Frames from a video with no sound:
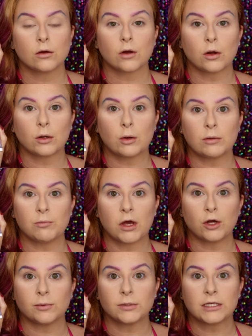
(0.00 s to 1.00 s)
Going in with
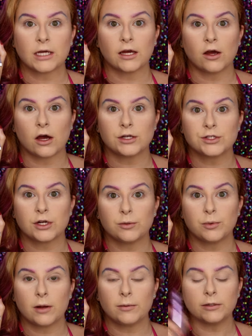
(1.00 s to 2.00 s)
my Urban Decay
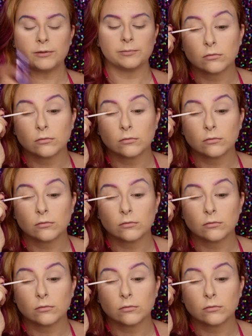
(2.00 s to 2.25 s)
eyeshadow primer.